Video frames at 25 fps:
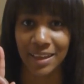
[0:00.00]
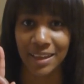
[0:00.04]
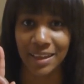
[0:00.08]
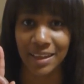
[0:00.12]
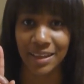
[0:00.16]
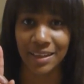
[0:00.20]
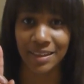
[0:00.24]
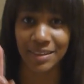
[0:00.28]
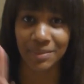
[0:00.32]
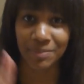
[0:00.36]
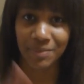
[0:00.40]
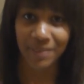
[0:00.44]

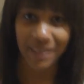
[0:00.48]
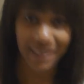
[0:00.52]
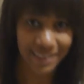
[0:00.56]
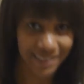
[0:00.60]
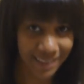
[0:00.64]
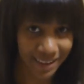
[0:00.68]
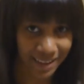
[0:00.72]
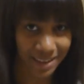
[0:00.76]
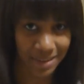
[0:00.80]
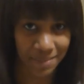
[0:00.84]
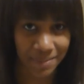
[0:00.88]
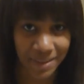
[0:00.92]
it in
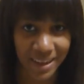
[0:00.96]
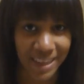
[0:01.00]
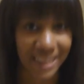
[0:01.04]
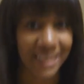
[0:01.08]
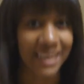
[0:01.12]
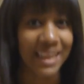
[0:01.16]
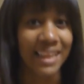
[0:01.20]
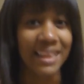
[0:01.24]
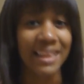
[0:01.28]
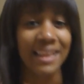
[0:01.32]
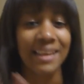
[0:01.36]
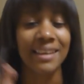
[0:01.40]

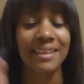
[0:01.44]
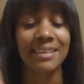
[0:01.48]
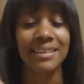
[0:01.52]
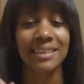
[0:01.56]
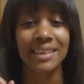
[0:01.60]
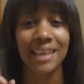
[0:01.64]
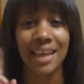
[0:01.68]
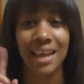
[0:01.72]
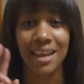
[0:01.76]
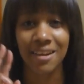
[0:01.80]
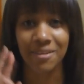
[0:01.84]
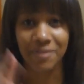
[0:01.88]
Miyazaki-ben, and then
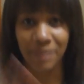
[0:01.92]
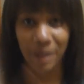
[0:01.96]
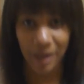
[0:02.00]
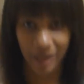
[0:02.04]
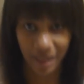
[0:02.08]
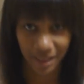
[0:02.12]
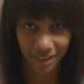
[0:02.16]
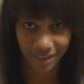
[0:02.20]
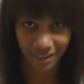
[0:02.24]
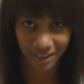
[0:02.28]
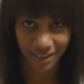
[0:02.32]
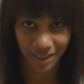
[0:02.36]
I'll say it in
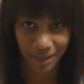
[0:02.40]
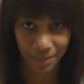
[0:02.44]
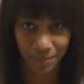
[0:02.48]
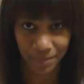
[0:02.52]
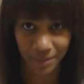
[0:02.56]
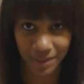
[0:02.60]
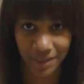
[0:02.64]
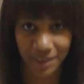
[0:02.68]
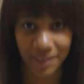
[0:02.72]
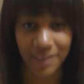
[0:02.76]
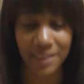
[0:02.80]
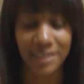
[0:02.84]
regular
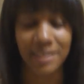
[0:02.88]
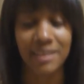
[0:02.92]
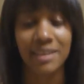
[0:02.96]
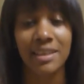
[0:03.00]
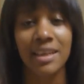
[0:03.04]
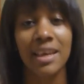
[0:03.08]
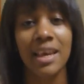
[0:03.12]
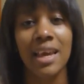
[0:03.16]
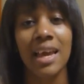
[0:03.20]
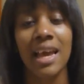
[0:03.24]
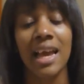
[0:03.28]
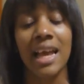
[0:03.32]
Japanese,
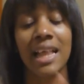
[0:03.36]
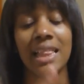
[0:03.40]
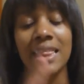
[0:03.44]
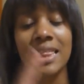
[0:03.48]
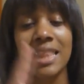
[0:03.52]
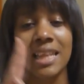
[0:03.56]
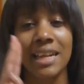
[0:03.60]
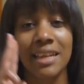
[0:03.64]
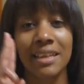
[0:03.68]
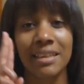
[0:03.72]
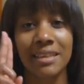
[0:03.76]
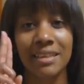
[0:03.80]

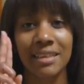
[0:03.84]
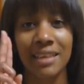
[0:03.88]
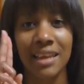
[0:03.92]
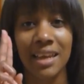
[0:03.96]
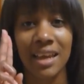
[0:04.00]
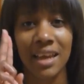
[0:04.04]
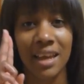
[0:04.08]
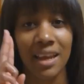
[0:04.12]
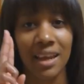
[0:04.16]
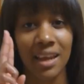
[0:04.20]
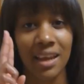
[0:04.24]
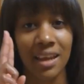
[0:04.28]
and then I'll
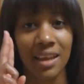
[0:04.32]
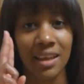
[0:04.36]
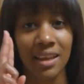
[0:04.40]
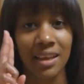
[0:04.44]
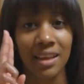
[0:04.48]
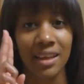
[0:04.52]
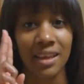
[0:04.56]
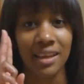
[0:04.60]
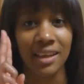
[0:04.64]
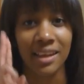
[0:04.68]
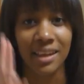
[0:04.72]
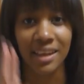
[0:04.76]
say
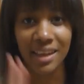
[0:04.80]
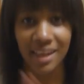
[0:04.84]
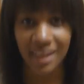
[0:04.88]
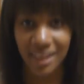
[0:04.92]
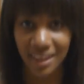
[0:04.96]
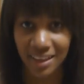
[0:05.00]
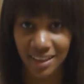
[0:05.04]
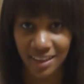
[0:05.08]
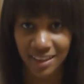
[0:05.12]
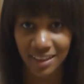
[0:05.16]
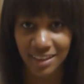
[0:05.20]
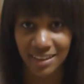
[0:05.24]
it in
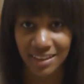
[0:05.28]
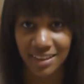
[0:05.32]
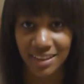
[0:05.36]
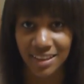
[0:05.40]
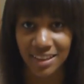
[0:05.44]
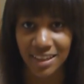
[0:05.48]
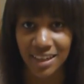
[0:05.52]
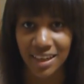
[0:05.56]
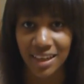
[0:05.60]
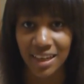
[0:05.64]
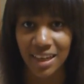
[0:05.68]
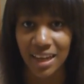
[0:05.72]

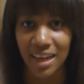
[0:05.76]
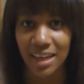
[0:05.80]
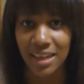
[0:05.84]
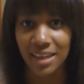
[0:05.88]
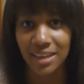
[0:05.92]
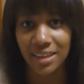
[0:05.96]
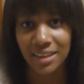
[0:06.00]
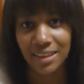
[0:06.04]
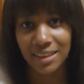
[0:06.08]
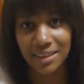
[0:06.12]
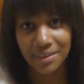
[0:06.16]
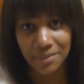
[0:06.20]
English,
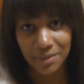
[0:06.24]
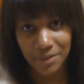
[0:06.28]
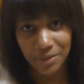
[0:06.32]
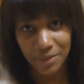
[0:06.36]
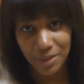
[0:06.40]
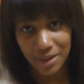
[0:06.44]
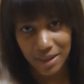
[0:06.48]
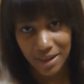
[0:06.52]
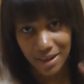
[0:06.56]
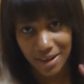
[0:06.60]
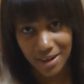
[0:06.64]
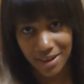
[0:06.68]
and then I'll give
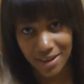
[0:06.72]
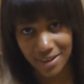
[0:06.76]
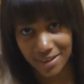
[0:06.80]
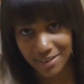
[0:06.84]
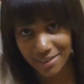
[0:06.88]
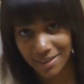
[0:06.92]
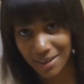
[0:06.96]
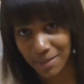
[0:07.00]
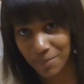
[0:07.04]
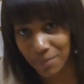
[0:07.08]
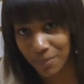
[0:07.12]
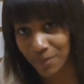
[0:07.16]
you an
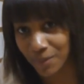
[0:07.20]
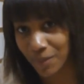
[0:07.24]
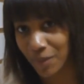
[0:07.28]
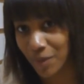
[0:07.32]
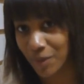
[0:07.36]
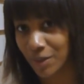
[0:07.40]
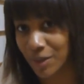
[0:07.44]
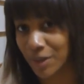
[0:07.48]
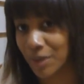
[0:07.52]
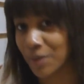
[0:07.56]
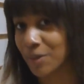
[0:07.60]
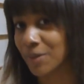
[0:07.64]
example
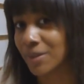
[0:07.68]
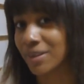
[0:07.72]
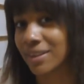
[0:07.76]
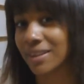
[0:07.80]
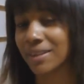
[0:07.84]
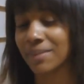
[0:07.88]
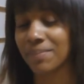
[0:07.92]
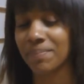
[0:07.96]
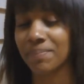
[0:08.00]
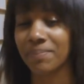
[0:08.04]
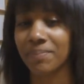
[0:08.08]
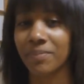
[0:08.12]
of how to use
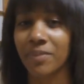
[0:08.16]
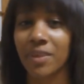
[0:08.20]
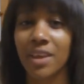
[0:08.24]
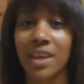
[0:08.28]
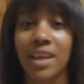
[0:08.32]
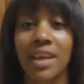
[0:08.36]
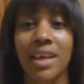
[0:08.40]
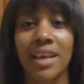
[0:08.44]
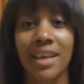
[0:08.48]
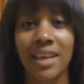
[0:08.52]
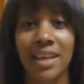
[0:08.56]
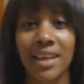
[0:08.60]
it.
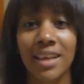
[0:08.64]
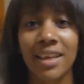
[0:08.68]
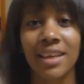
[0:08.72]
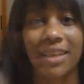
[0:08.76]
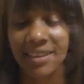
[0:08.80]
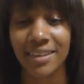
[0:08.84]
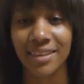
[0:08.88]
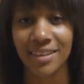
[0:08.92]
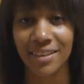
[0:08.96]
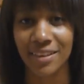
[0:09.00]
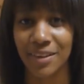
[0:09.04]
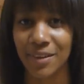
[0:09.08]

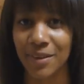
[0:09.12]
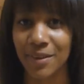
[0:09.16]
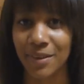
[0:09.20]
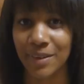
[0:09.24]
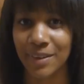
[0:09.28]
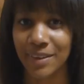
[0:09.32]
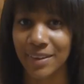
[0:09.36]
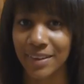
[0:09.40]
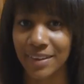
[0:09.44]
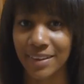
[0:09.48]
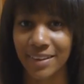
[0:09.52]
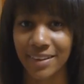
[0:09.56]

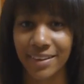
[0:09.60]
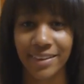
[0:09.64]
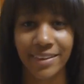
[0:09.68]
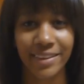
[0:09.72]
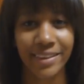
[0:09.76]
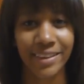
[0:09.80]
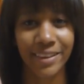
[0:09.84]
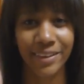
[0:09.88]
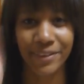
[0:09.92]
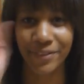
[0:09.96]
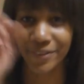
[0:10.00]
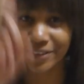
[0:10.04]
So
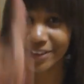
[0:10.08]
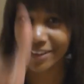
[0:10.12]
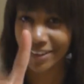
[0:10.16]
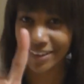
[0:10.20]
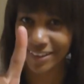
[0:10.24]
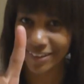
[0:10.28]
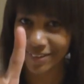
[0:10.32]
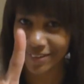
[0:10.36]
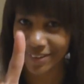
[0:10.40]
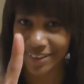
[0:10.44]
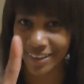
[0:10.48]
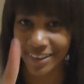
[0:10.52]
the
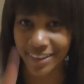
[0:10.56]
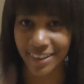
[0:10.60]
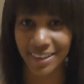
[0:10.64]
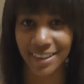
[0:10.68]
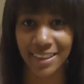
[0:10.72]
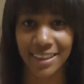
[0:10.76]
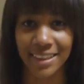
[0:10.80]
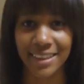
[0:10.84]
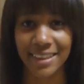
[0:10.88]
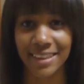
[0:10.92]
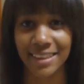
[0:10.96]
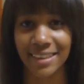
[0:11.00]
first word
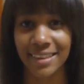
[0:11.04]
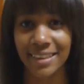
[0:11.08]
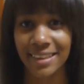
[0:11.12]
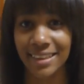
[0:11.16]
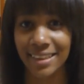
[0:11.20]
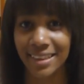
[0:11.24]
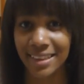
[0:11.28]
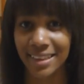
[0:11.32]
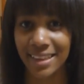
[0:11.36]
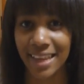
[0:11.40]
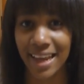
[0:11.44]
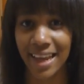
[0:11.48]
is
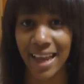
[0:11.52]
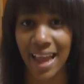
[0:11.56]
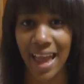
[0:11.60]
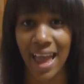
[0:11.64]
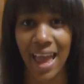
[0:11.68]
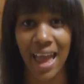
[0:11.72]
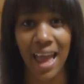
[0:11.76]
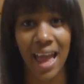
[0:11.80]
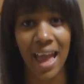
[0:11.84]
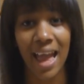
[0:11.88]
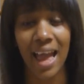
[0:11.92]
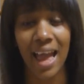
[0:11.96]
tege.